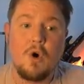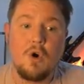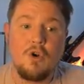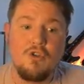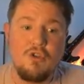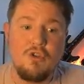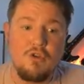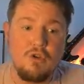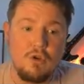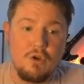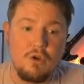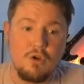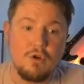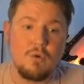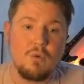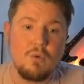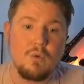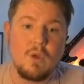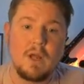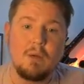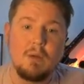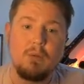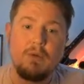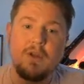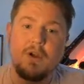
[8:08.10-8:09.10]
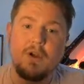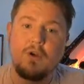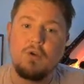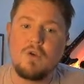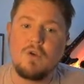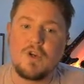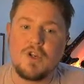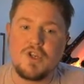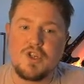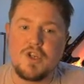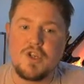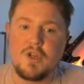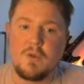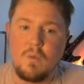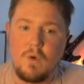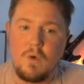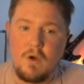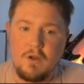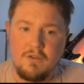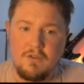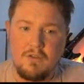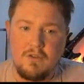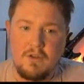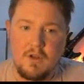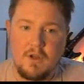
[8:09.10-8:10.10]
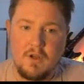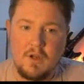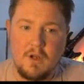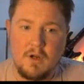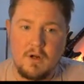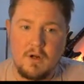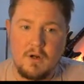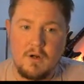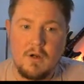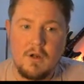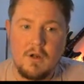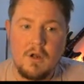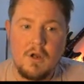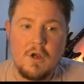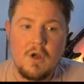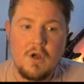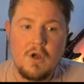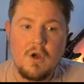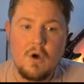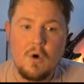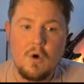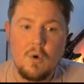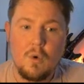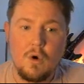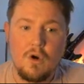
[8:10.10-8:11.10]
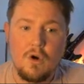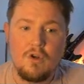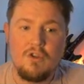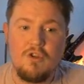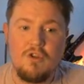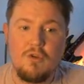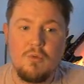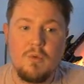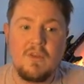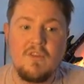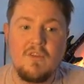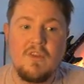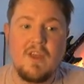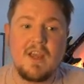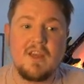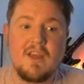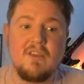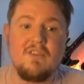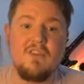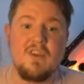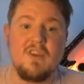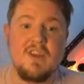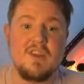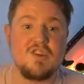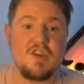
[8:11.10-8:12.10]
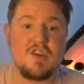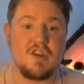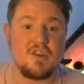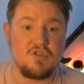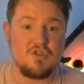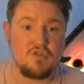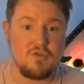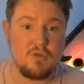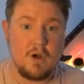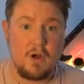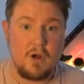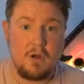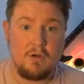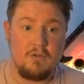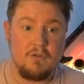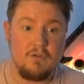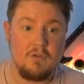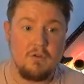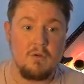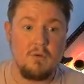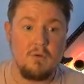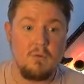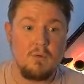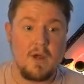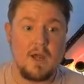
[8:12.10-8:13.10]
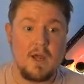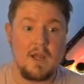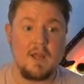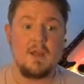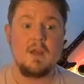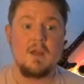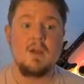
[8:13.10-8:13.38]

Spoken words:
do you go like with a Christian Watson here? Or do we take a CJ Stroud, right?